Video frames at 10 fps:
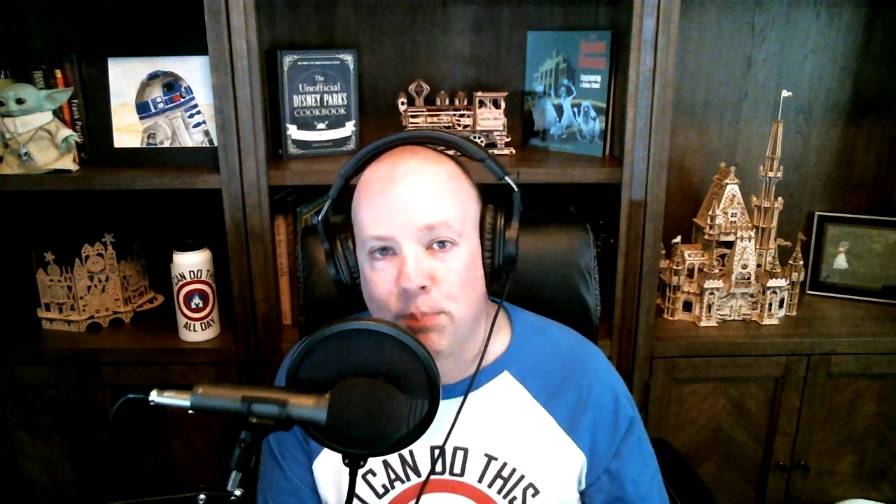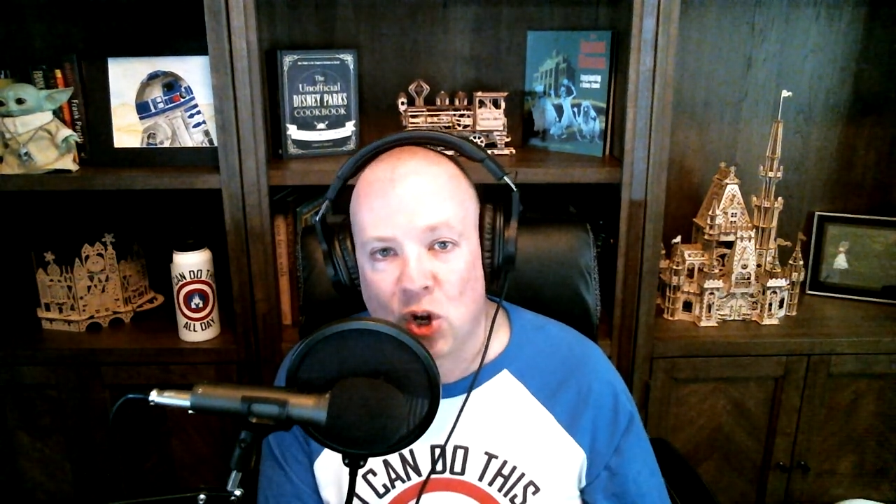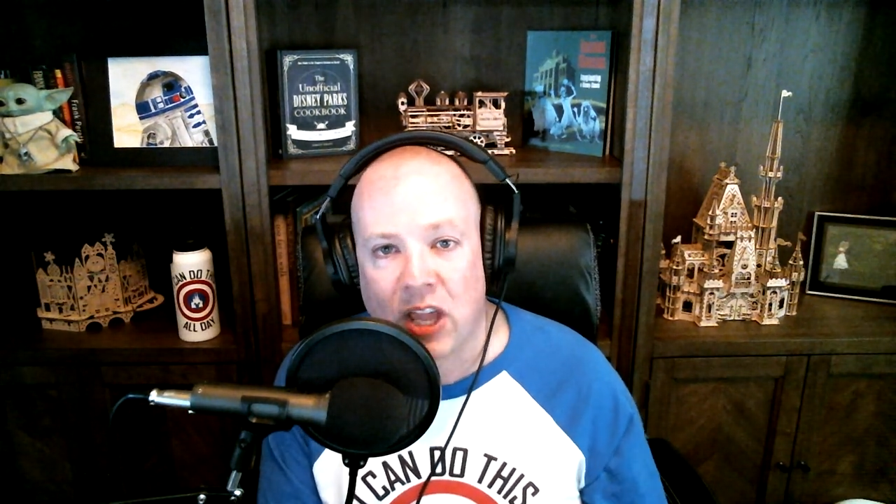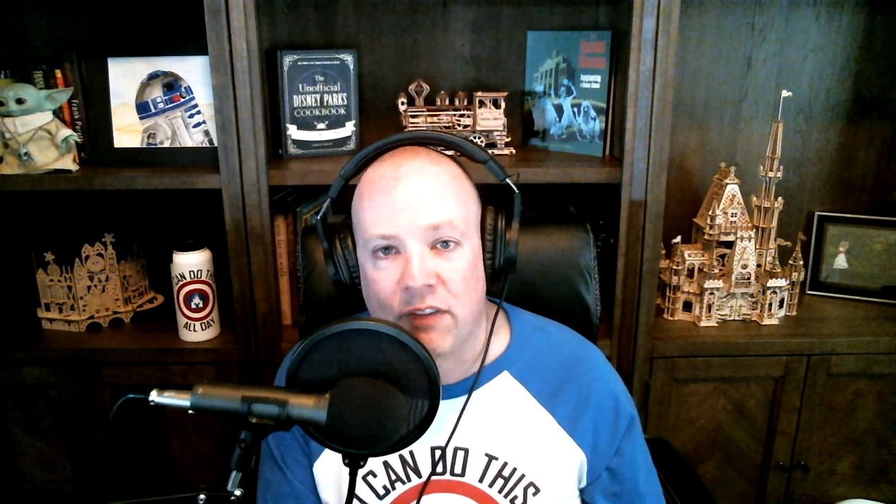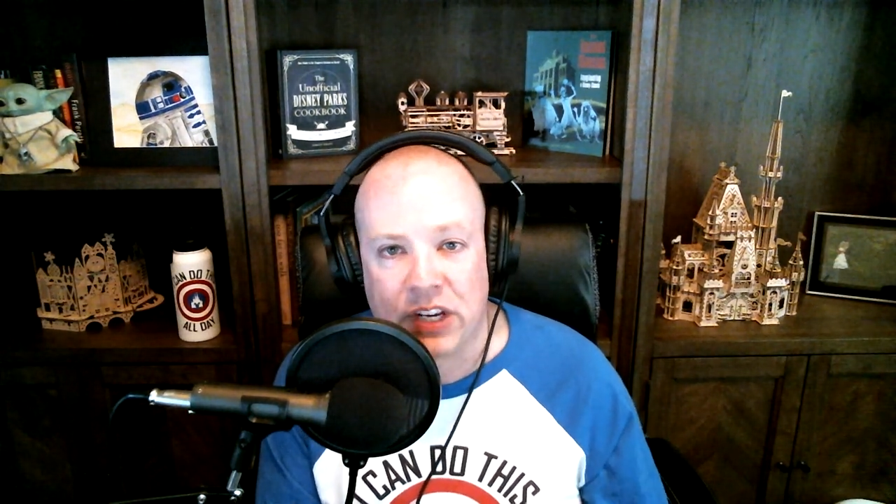
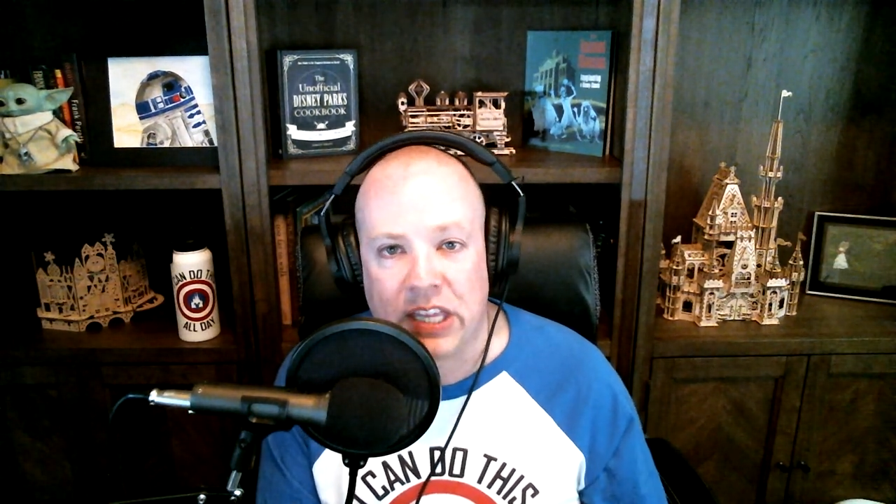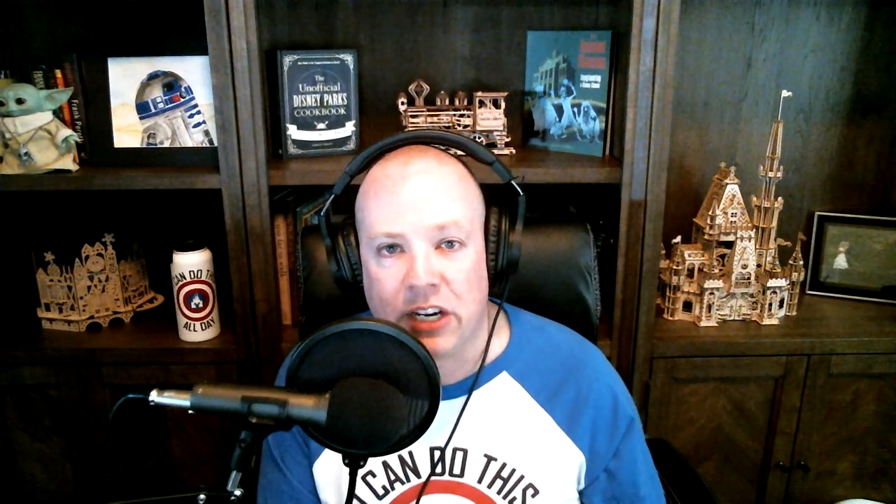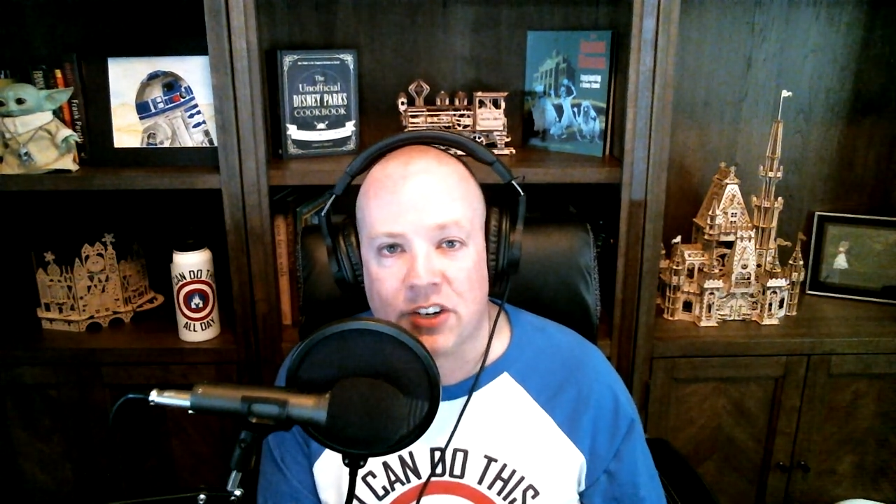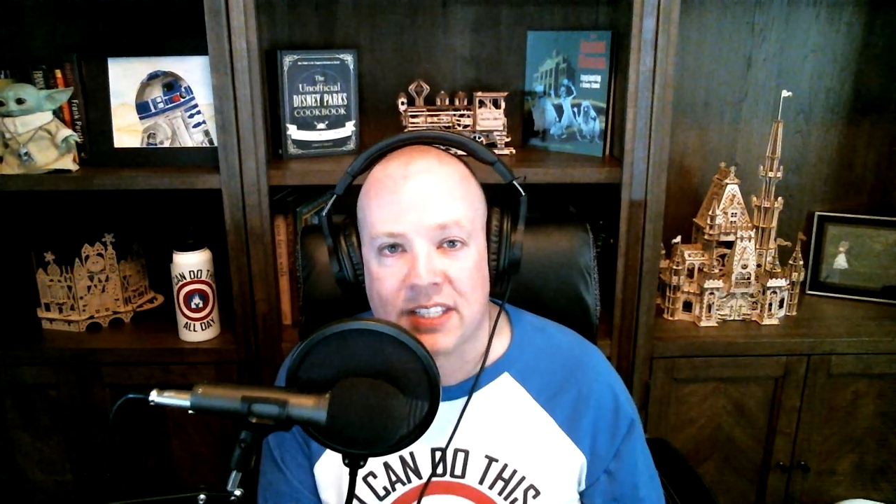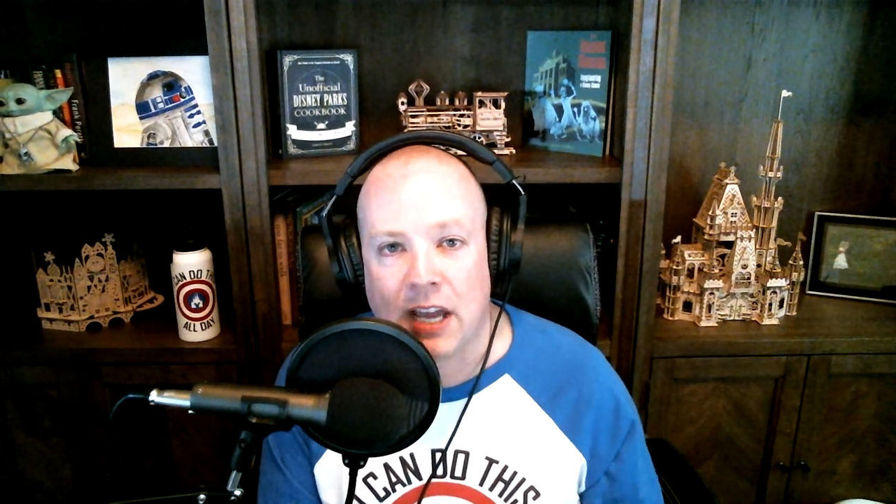book everything
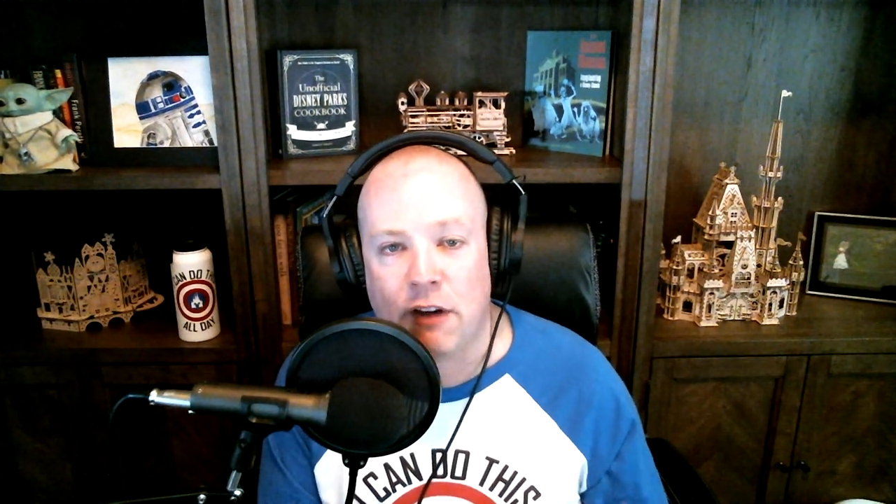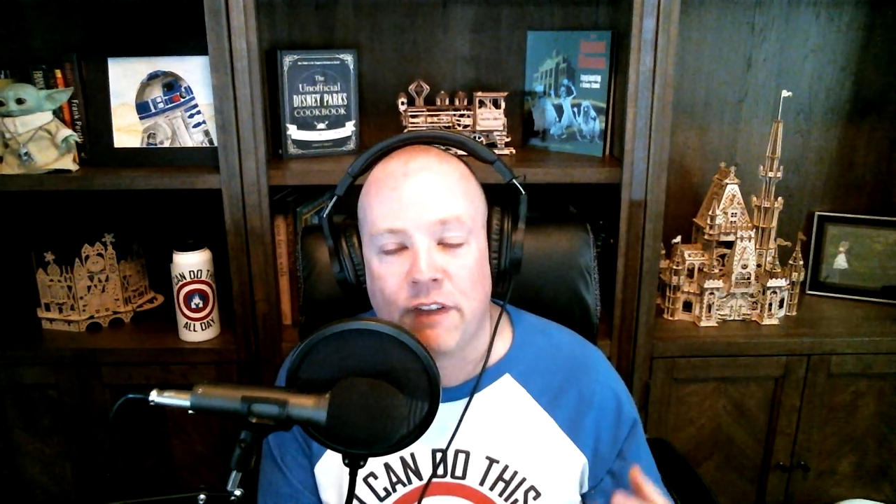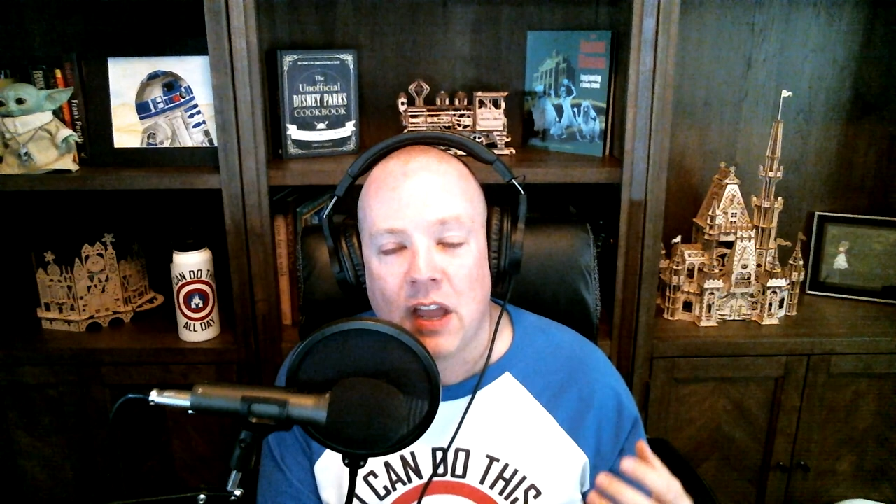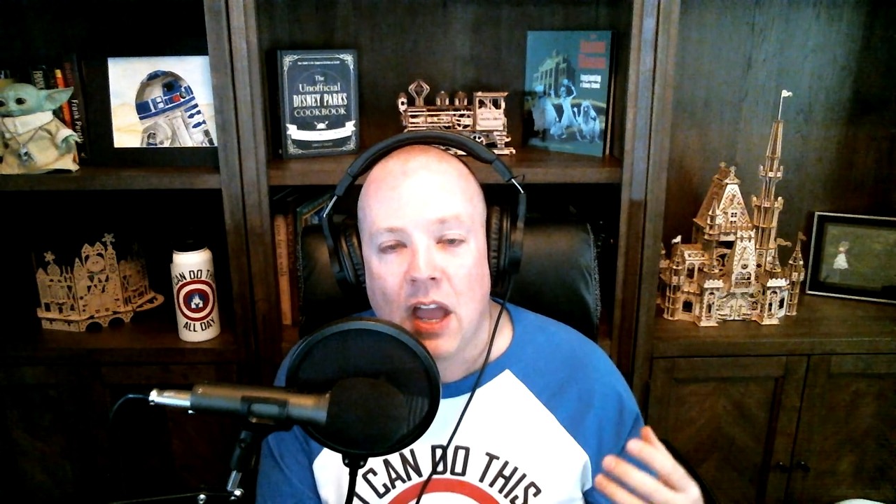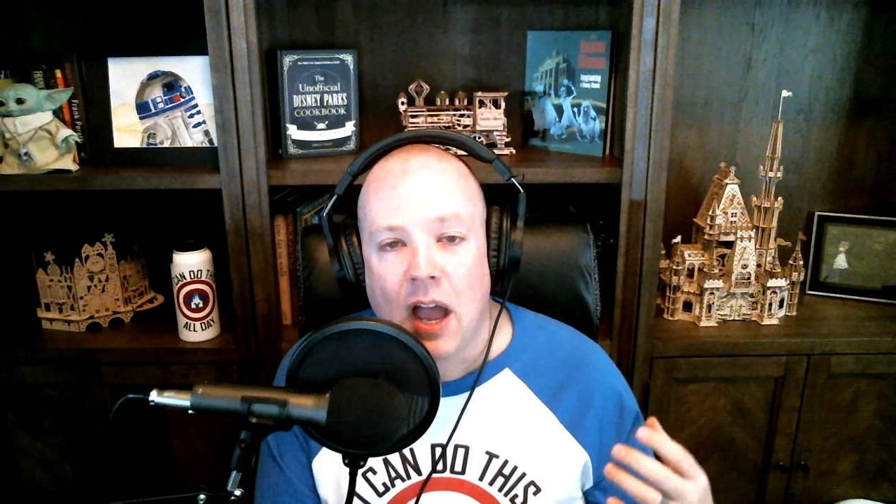yourself,